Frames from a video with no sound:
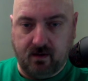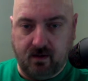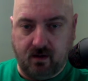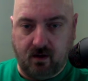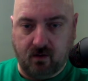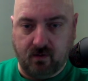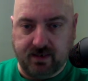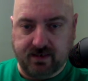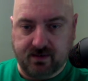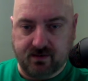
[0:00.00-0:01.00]
heart rate
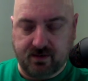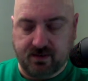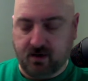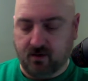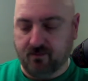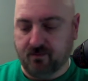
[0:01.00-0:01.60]
sensor is here.